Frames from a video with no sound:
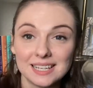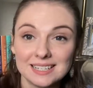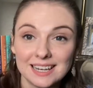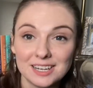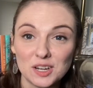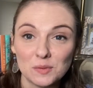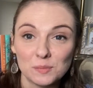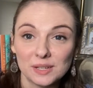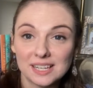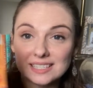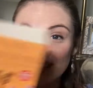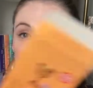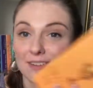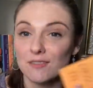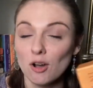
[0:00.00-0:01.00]
continue
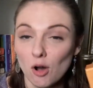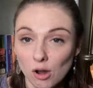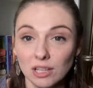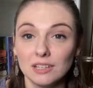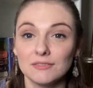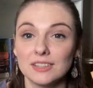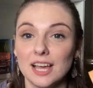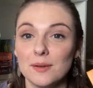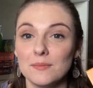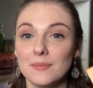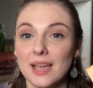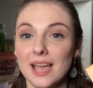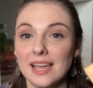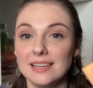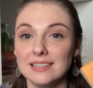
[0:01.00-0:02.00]
because I have all of
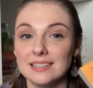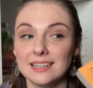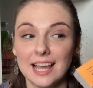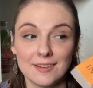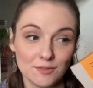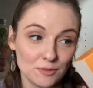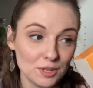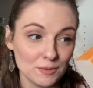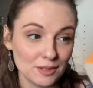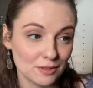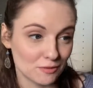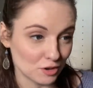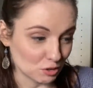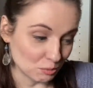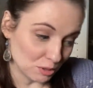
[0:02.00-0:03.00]
them and I've only
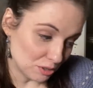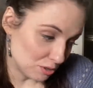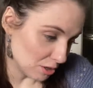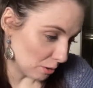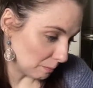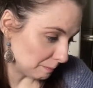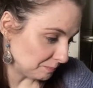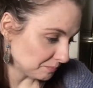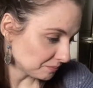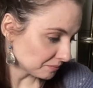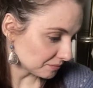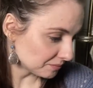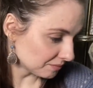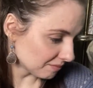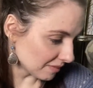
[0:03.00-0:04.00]
read the first one, so
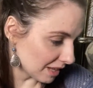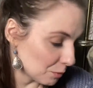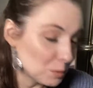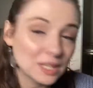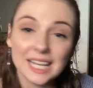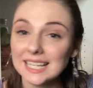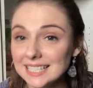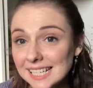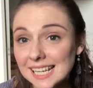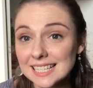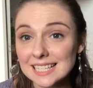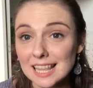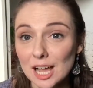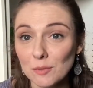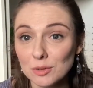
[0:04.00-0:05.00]
would like to
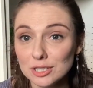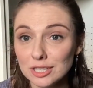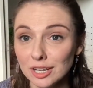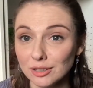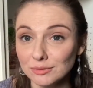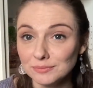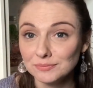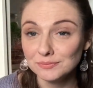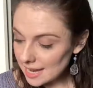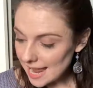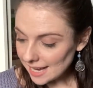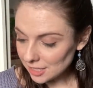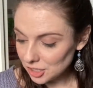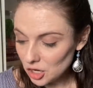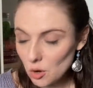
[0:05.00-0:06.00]
get to that one too. The
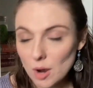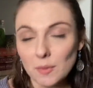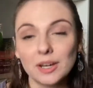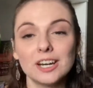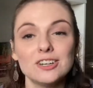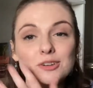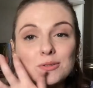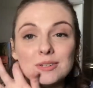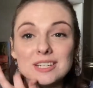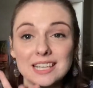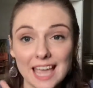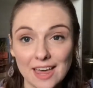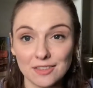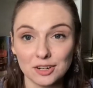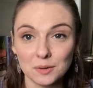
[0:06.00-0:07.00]
next two I'm going to do
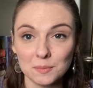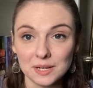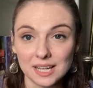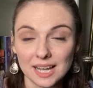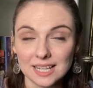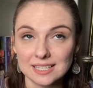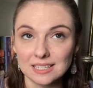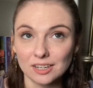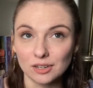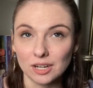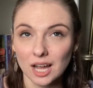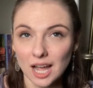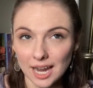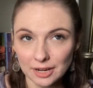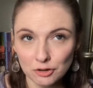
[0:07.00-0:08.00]
together because they're
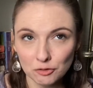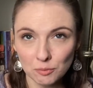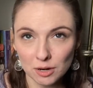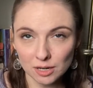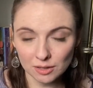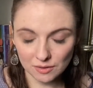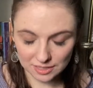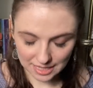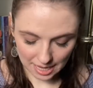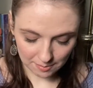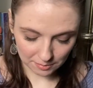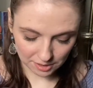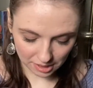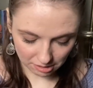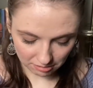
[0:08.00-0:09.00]
kind of part of the
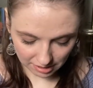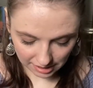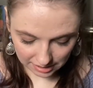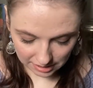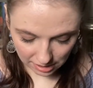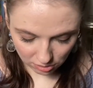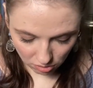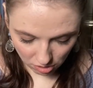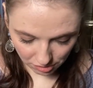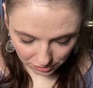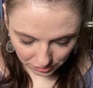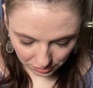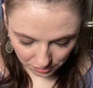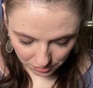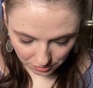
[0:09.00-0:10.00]
same series and
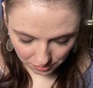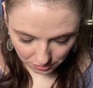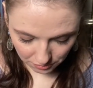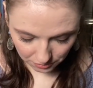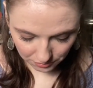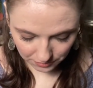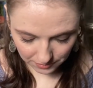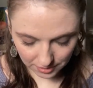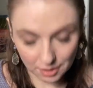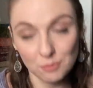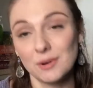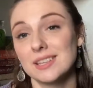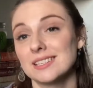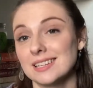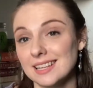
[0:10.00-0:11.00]
also
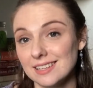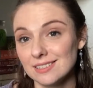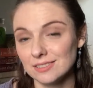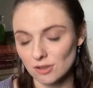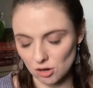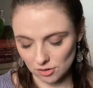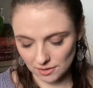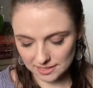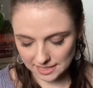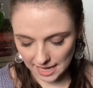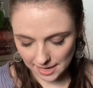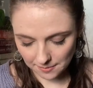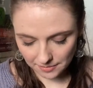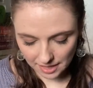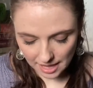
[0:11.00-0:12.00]
the reasonings are the
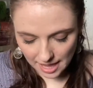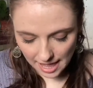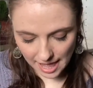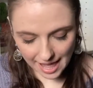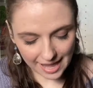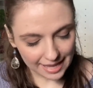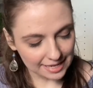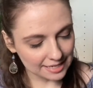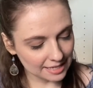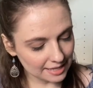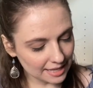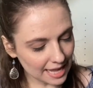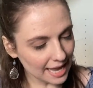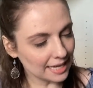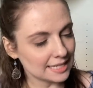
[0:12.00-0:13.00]
same. And
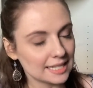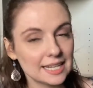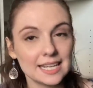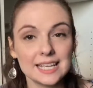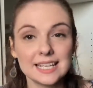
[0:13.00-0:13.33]
that